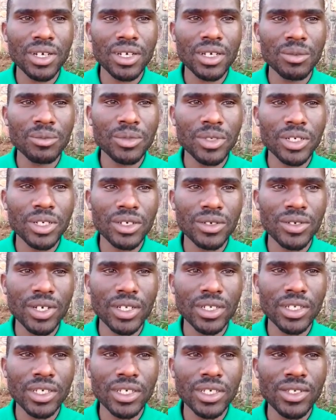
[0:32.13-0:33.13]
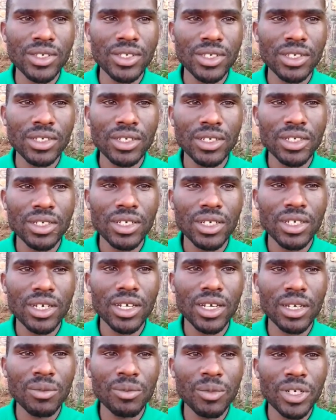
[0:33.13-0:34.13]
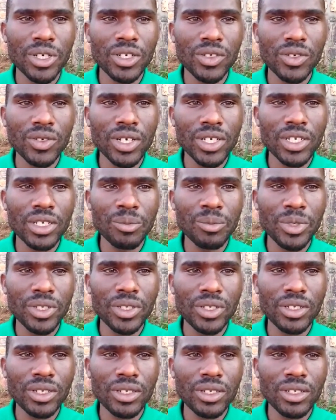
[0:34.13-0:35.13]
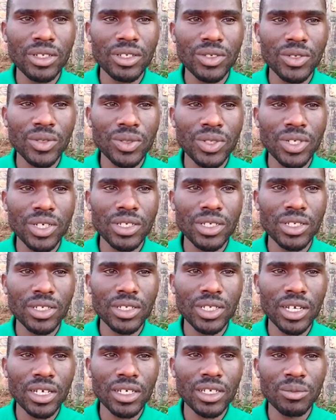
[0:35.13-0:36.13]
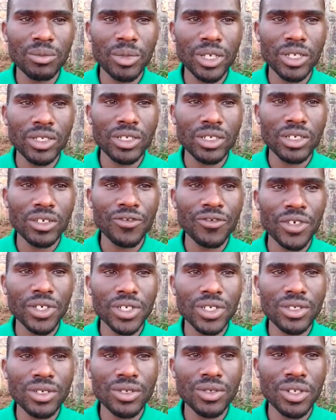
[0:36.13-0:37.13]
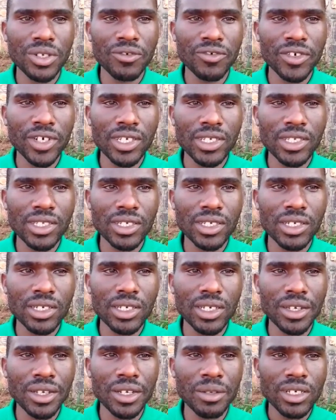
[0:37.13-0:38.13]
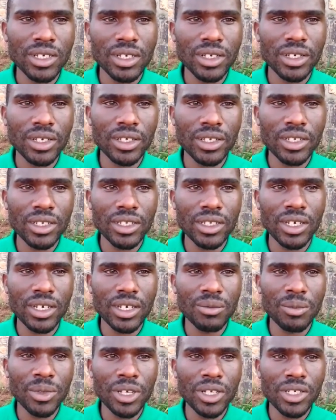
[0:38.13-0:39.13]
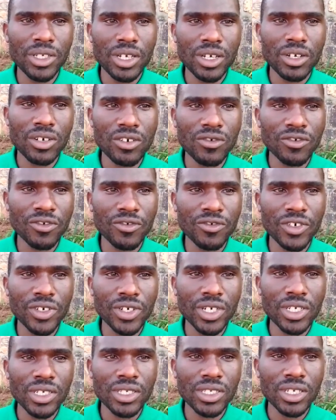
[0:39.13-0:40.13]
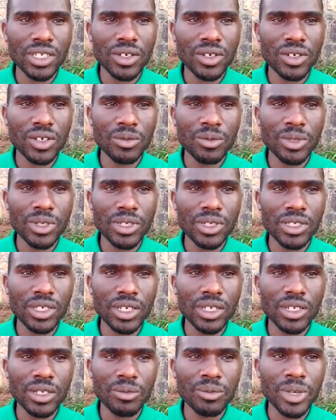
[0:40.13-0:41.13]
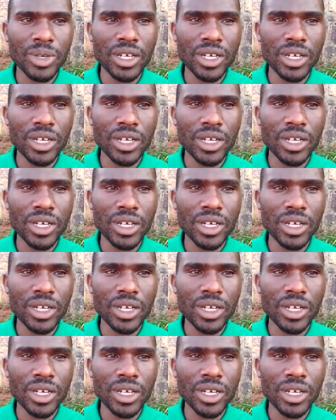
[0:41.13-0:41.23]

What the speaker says: I am a Rwandese. I am a new admitted student at Beijing Forestry University in the major of Forest Economics and